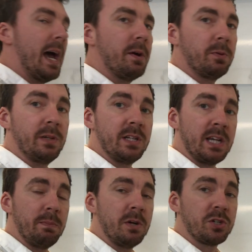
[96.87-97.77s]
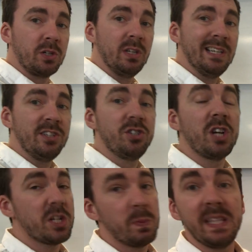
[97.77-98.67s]
how to read a tape measure
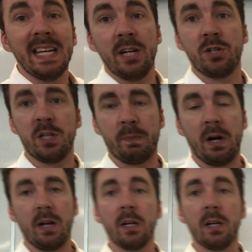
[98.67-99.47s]
just with the inches part.